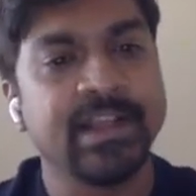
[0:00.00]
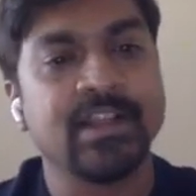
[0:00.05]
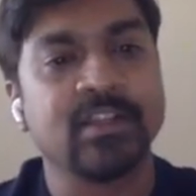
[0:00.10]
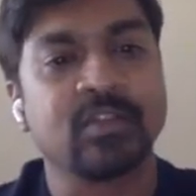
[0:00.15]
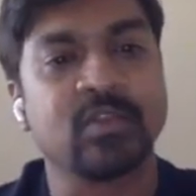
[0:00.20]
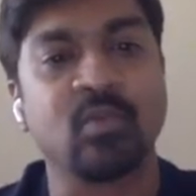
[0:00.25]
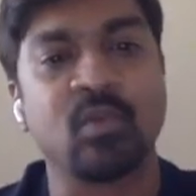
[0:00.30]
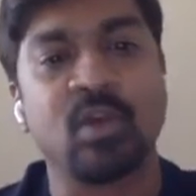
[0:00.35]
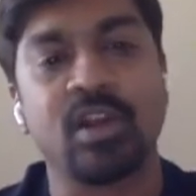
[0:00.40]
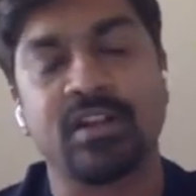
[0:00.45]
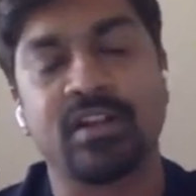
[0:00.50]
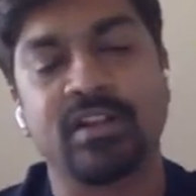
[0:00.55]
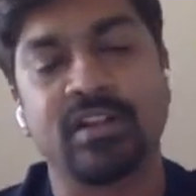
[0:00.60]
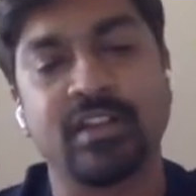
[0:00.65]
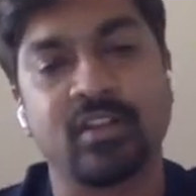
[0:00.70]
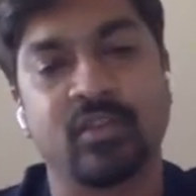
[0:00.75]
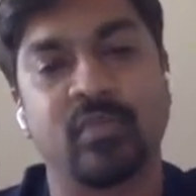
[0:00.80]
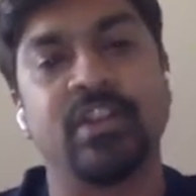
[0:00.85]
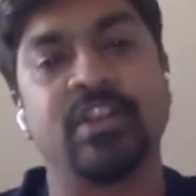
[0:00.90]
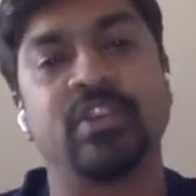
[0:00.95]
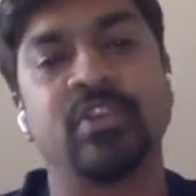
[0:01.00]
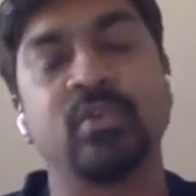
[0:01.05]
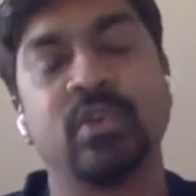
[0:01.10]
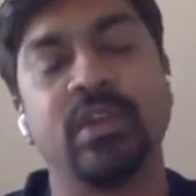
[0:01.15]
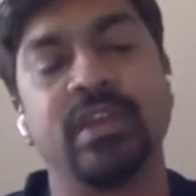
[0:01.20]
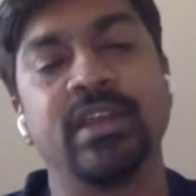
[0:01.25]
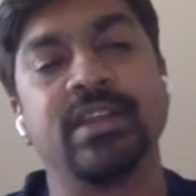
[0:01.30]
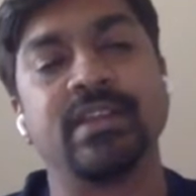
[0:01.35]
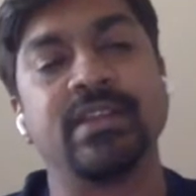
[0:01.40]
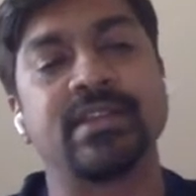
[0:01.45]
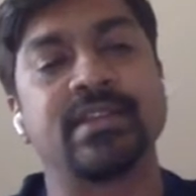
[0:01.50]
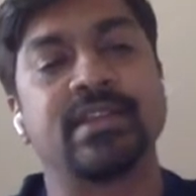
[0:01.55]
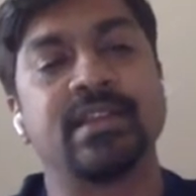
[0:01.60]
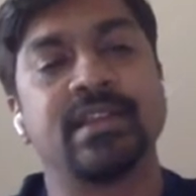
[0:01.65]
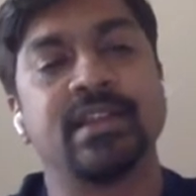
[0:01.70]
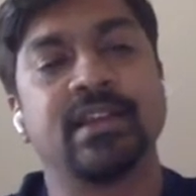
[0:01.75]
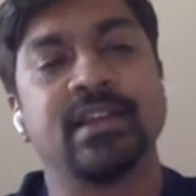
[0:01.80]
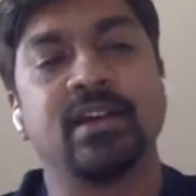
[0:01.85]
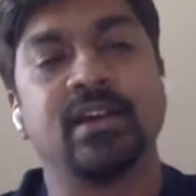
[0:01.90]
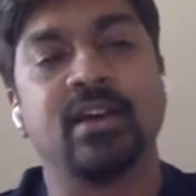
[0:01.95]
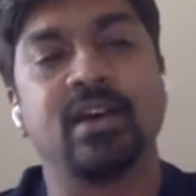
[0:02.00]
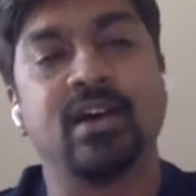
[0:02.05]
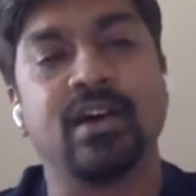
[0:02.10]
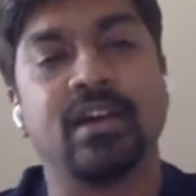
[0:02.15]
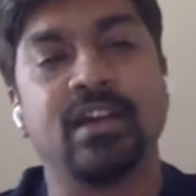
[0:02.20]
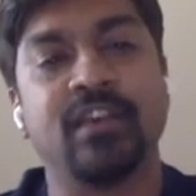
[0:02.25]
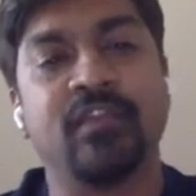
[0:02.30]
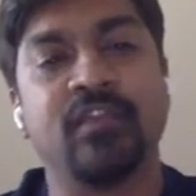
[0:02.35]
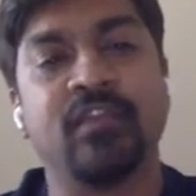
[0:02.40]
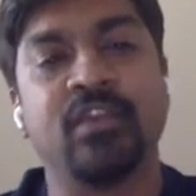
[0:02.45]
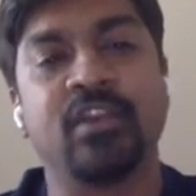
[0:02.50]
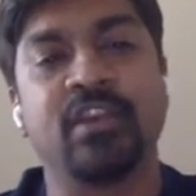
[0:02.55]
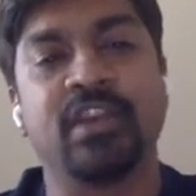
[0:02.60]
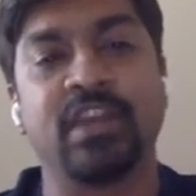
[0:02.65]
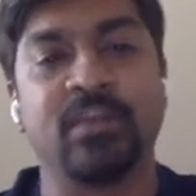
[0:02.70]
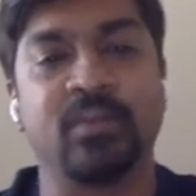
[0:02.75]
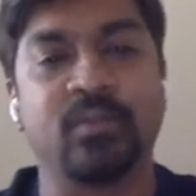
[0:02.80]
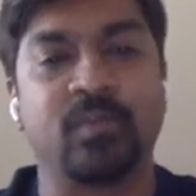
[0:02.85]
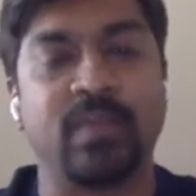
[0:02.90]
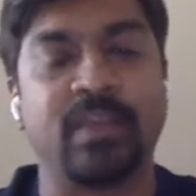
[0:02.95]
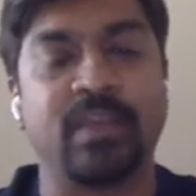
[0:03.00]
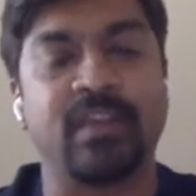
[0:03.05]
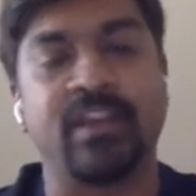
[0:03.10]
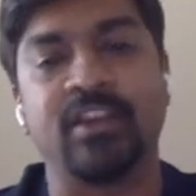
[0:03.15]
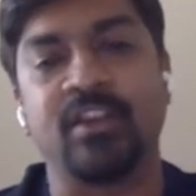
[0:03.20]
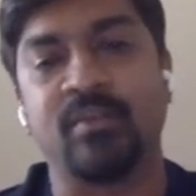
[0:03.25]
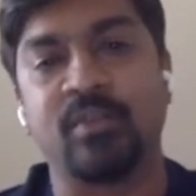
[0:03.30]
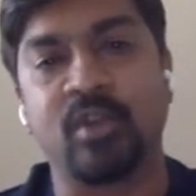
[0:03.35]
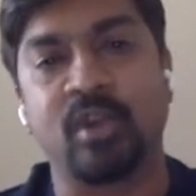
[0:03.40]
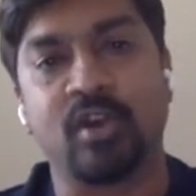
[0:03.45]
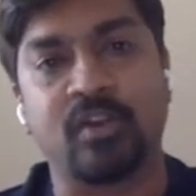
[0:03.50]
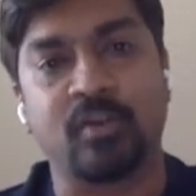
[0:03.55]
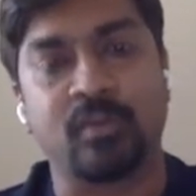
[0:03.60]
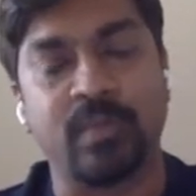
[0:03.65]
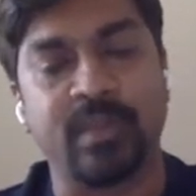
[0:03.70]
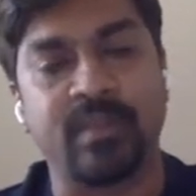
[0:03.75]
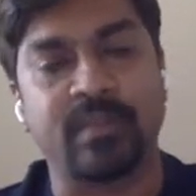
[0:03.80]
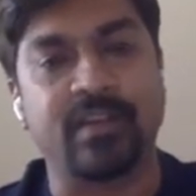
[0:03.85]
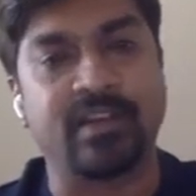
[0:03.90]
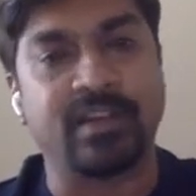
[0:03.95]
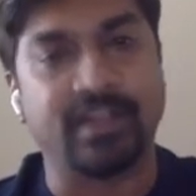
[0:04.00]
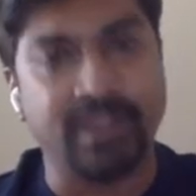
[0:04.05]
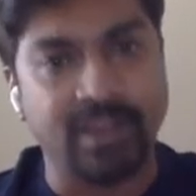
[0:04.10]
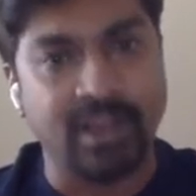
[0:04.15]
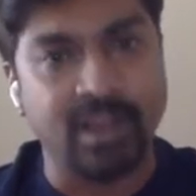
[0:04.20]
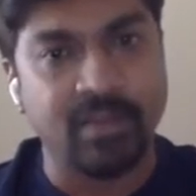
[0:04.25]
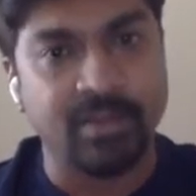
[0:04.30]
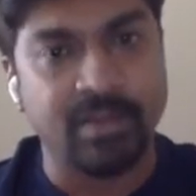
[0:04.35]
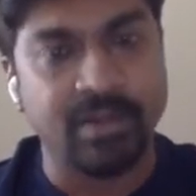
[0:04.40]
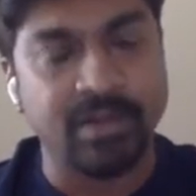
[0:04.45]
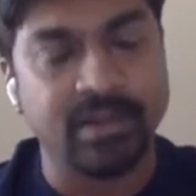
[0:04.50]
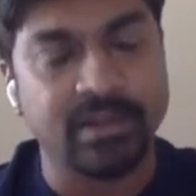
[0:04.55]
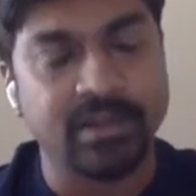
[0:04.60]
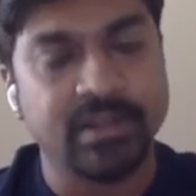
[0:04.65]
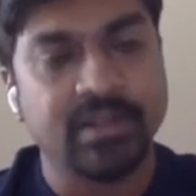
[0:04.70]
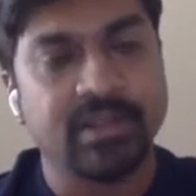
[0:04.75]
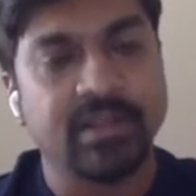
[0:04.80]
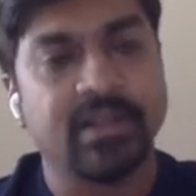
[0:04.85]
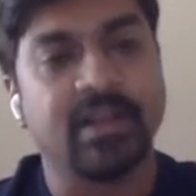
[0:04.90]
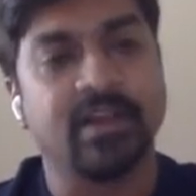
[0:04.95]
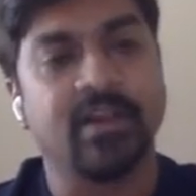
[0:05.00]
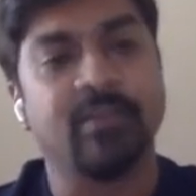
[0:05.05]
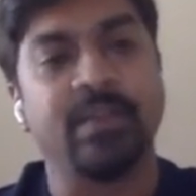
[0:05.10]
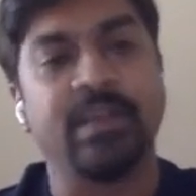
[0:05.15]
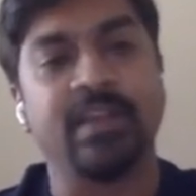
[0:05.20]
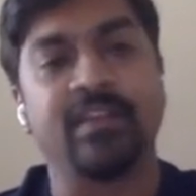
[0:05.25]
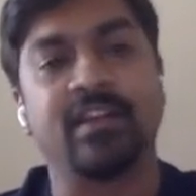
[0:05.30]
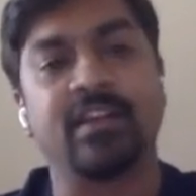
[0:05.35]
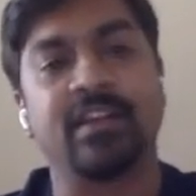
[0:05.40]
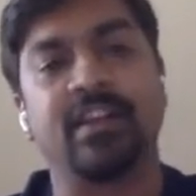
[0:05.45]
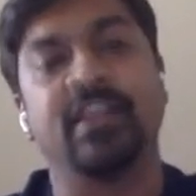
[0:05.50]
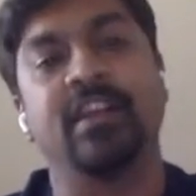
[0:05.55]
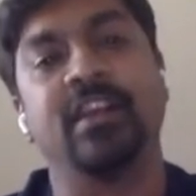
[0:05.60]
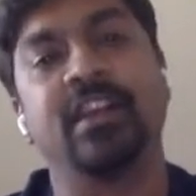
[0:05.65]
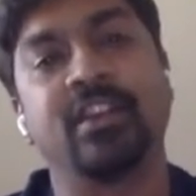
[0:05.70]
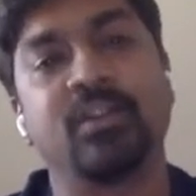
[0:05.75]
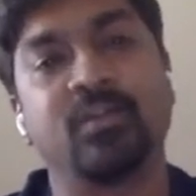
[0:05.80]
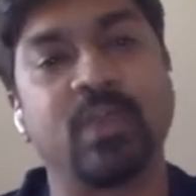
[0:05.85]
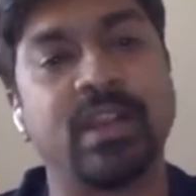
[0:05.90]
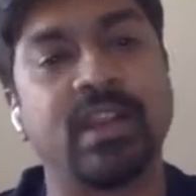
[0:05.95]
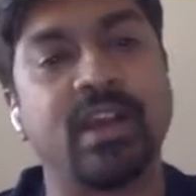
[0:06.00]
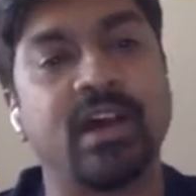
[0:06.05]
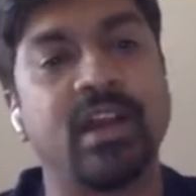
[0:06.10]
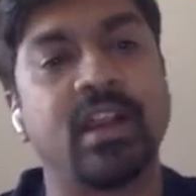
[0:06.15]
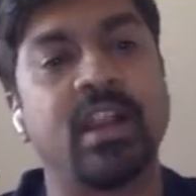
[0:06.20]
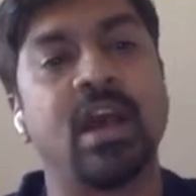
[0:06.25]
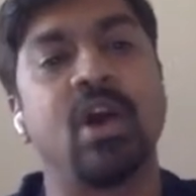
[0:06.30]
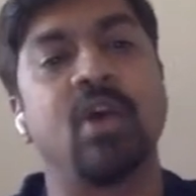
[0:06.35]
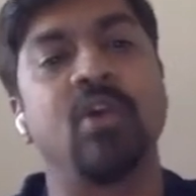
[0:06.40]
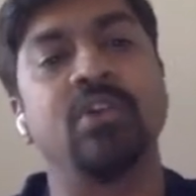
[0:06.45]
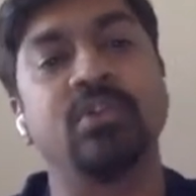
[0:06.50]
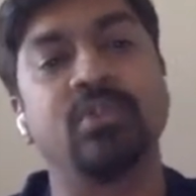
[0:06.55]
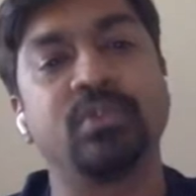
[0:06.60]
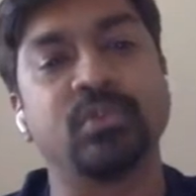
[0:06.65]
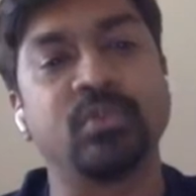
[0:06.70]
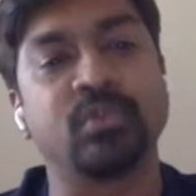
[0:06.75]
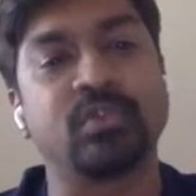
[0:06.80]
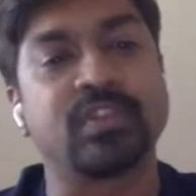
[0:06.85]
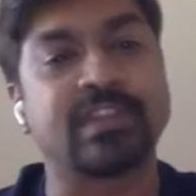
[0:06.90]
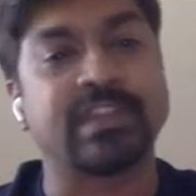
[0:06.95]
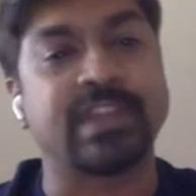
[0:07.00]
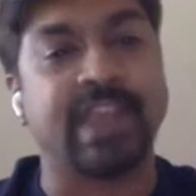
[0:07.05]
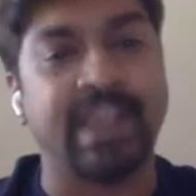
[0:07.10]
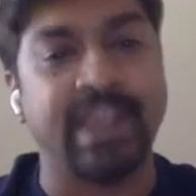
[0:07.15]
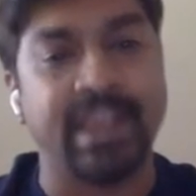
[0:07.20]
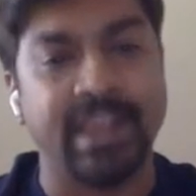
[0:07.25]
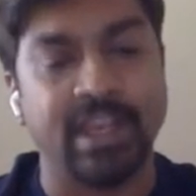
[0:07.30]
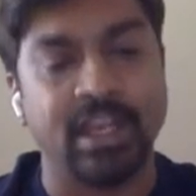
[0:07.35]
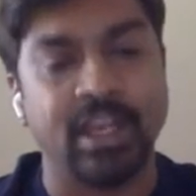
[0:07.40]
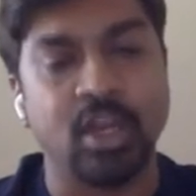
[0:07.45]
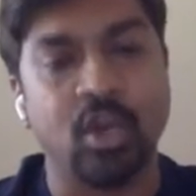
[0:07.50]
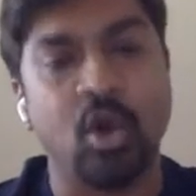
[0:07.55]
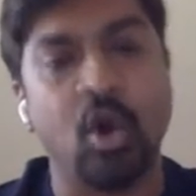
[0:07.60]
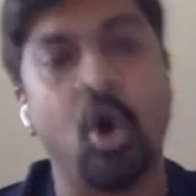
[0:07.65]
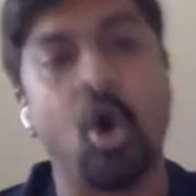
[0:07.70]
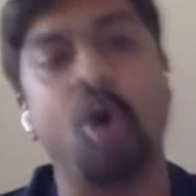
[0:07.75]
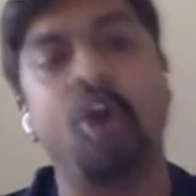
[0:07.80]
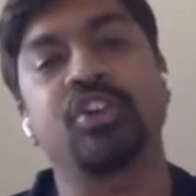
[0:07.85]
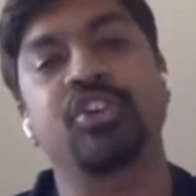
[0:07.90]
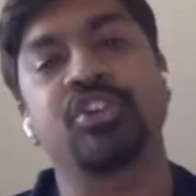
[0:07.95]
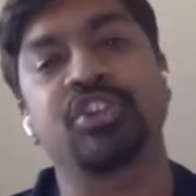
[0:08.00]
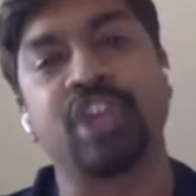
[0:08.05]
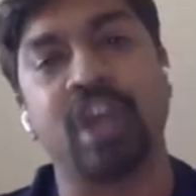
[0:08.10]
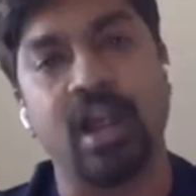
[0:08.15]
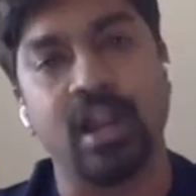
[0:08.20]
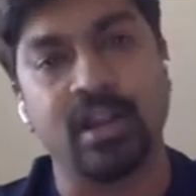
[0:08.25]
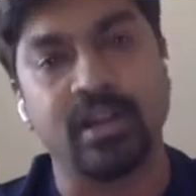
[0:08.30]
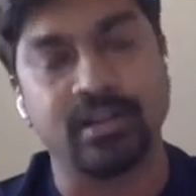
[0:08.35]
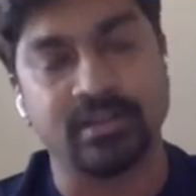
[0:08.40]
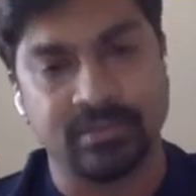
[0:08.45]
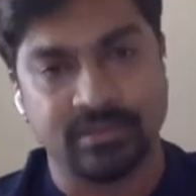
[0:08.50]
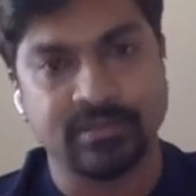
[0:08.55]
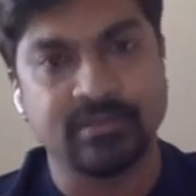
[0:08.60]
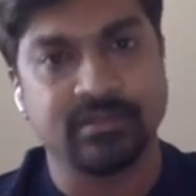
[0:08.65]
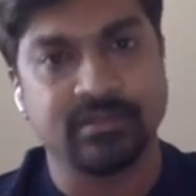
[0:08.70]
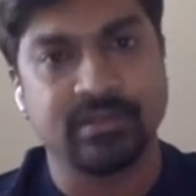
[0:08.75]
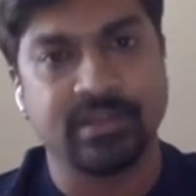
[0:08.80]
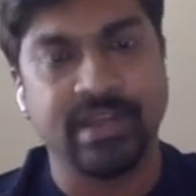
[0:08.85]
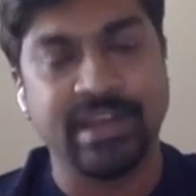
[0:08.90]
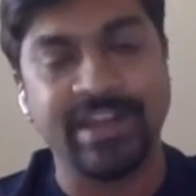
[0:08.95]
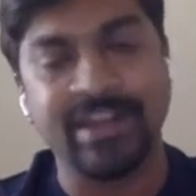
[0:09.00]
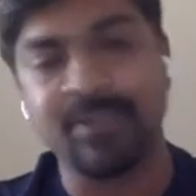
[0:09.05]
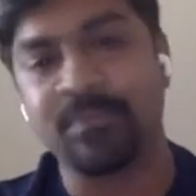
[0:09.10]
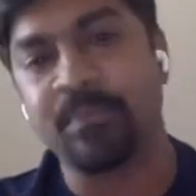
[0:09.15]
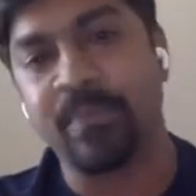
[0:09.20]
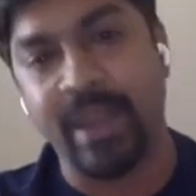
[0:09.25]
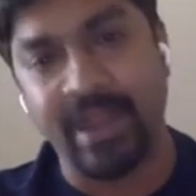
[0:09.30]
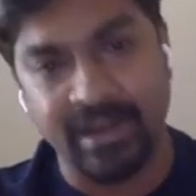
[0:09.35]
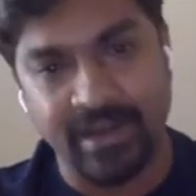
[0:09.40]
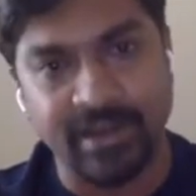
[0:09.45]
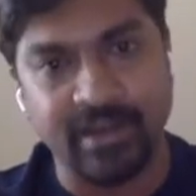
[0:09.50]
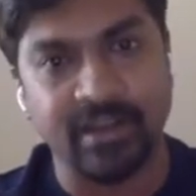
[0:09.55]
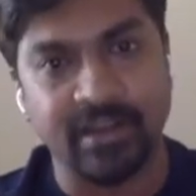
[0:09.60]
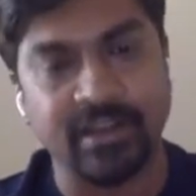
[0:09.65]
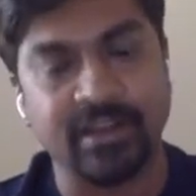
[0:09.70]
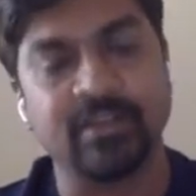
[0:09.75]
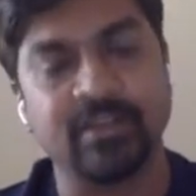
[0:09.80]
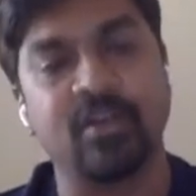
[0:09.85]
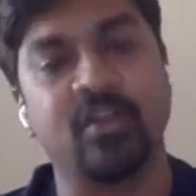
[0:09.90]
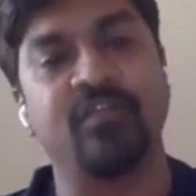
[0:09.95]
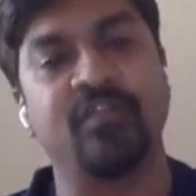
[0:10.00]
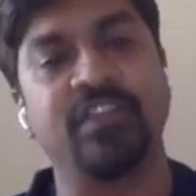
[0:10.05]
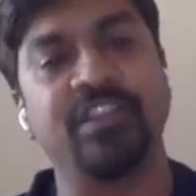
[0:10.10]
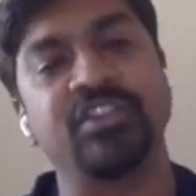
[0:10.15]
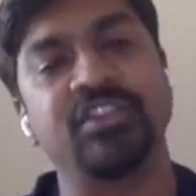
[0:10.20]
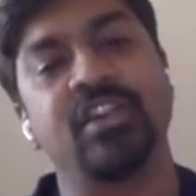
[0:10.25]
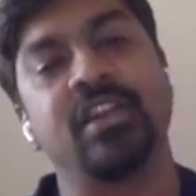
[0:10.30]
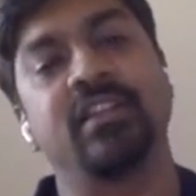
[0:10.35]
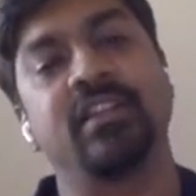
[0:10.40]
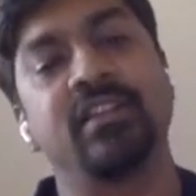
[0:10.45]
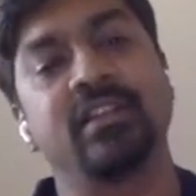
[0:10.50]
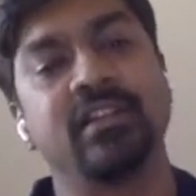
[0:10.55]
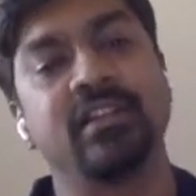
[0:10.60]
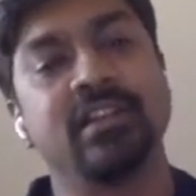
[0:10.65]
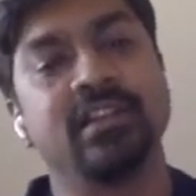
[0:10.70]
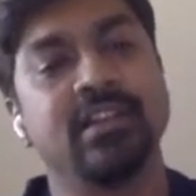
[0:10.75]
So what this will do is if your namespace and your block space are decoupled, basically it will allow you to scale or shard independently of each other.